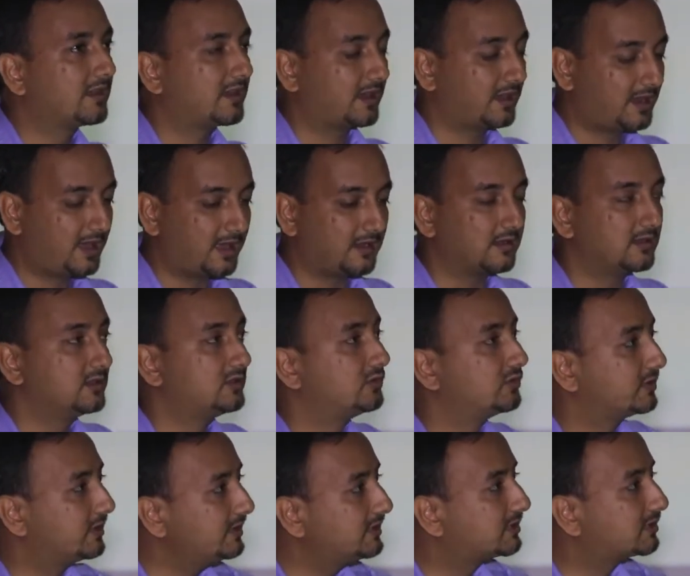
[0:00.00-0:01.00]
canal
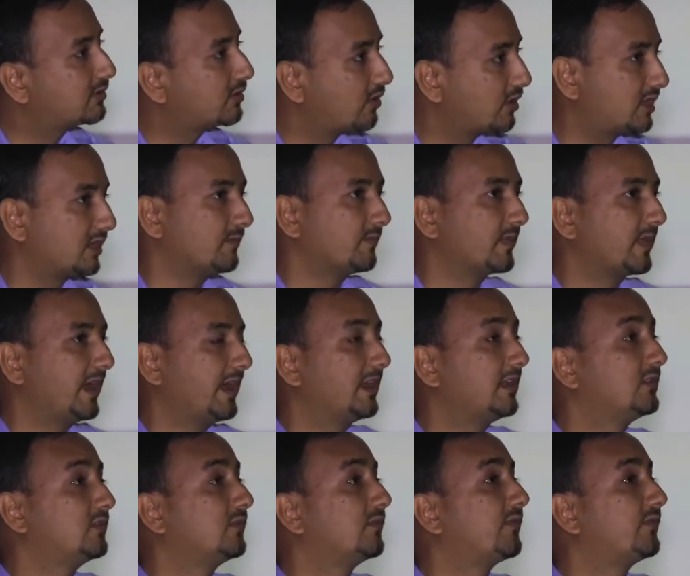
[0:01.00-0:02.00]
to the scrotum
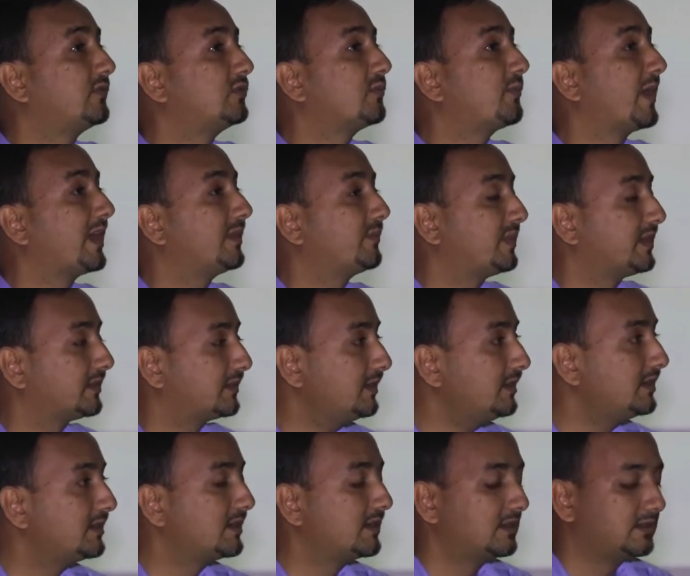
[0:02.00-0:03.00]
and to palpate the
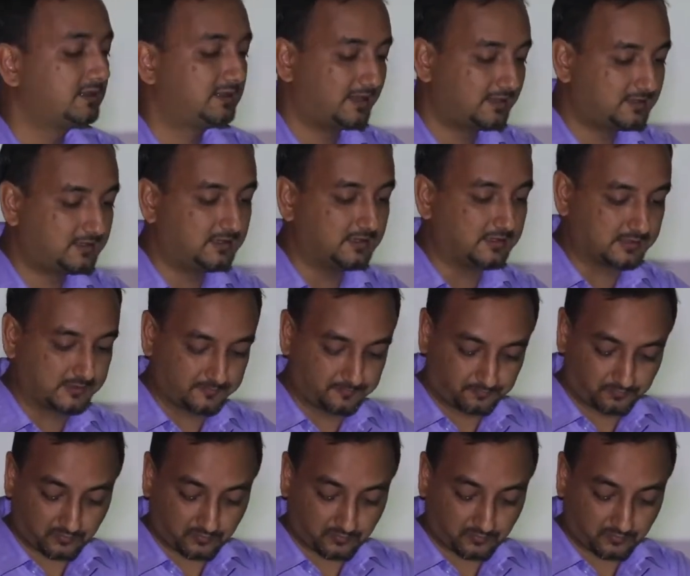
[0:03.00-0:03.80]
testis.